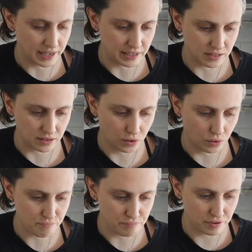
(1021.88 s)
its
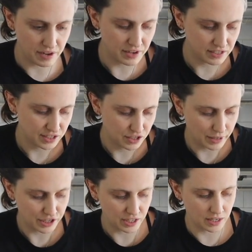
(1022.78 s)
previous
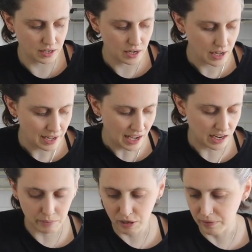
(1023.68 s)
situation and
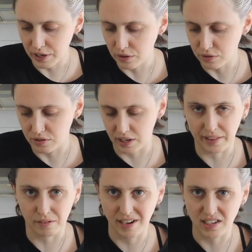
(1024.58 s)
I'm gonna reuse
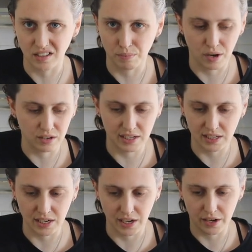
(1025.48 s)
like the rest of the Pon that's
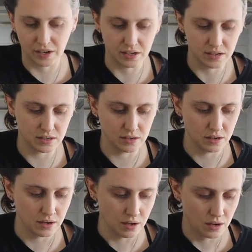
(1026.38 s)
in here because
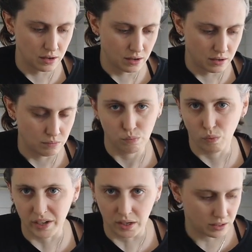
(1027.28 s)

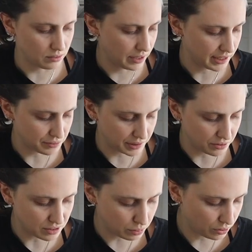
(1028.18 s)
why not? It's
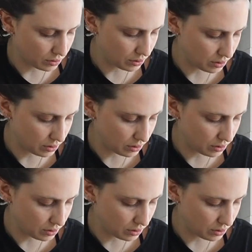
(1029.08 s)
reusable.